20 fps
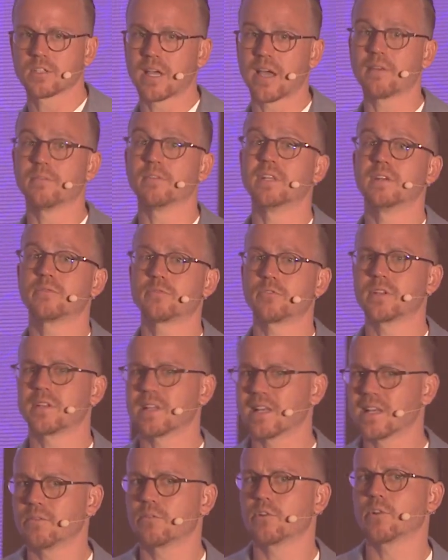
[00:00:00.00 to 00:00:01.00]
have a different
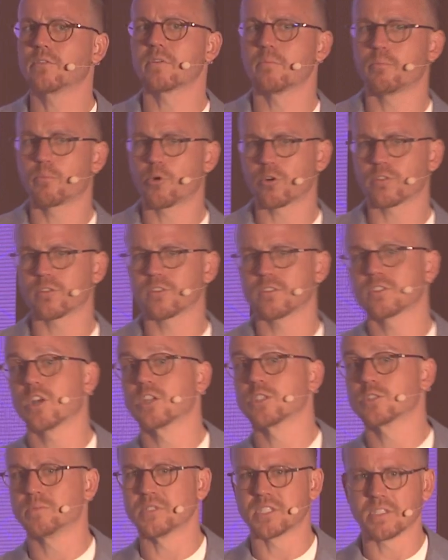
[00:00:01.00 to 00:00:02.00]
level of importance on
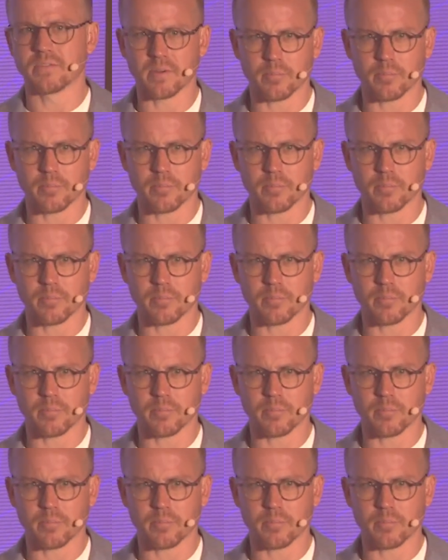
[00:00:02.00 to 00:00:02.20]
specific